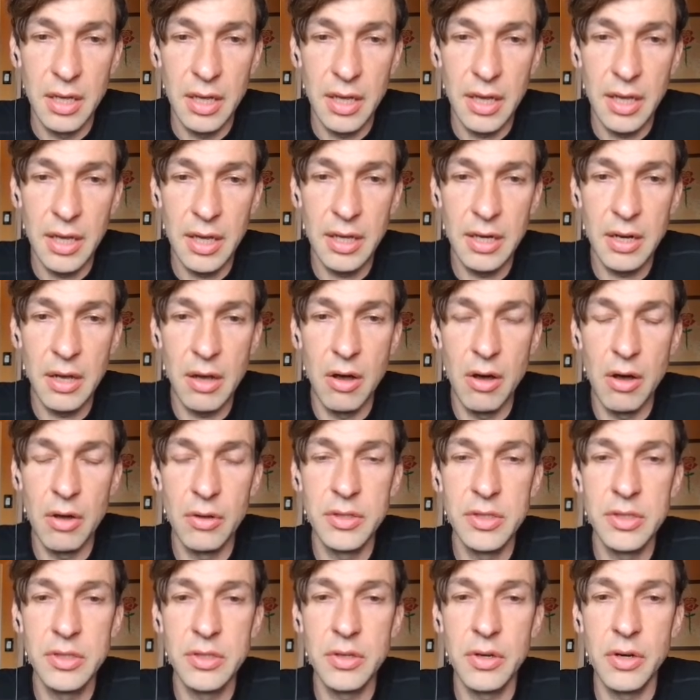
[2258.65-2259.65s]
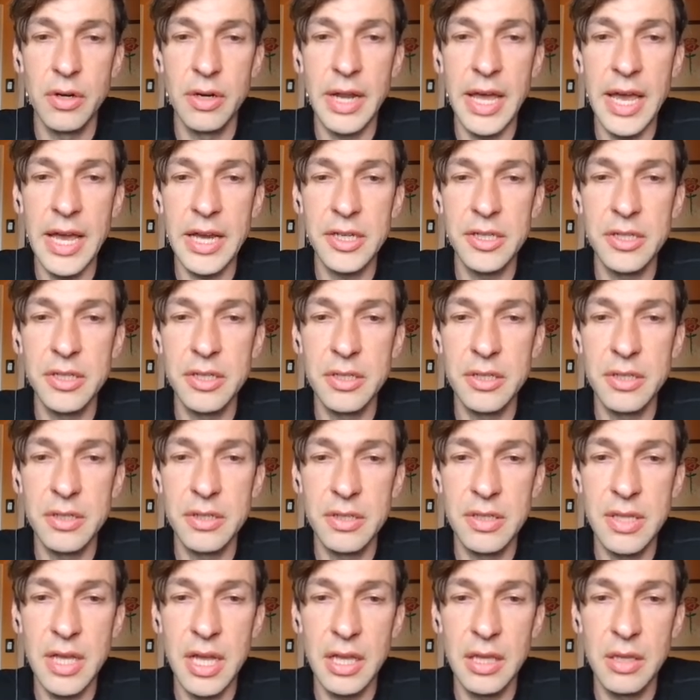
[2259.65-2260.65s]
and all these
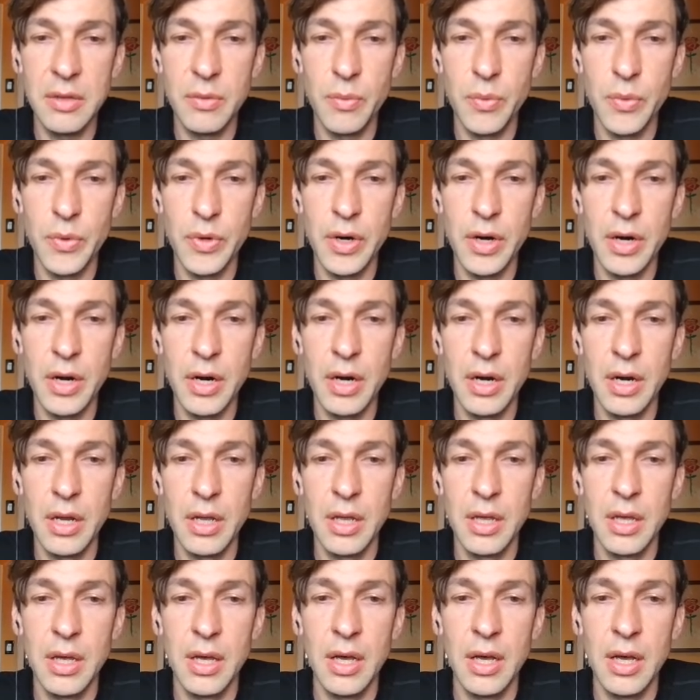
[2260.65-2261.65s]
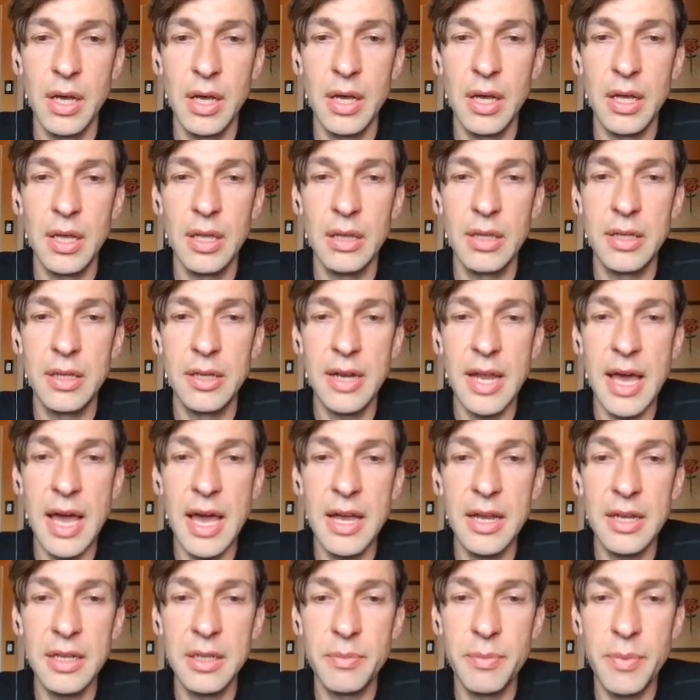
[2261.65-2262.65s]
connections that were
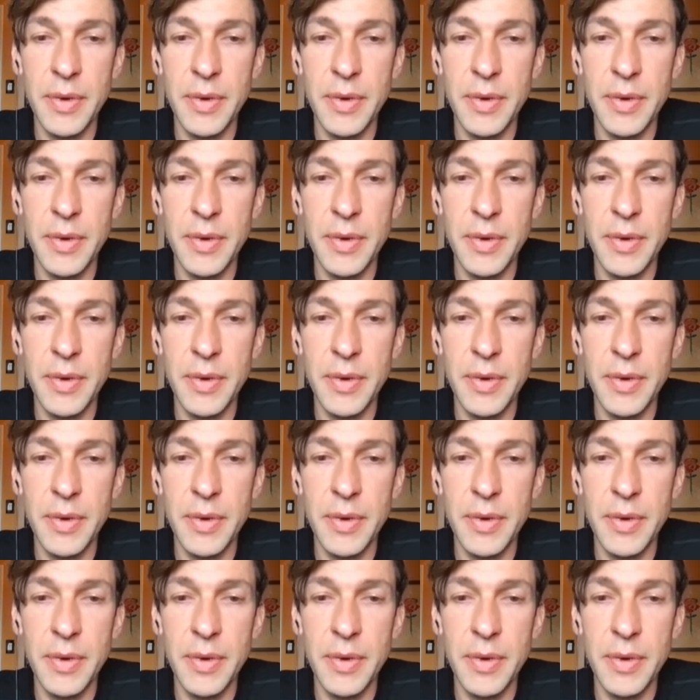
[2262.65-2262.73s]
denied